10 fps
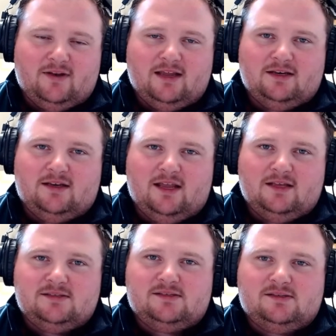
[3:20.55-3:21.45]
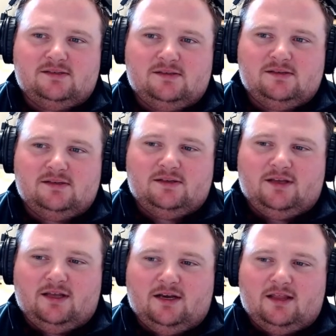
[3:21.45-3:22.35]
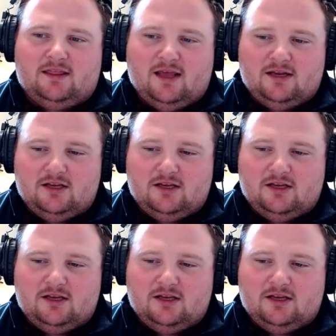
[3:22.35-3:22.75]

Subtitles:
90 days, and I thought,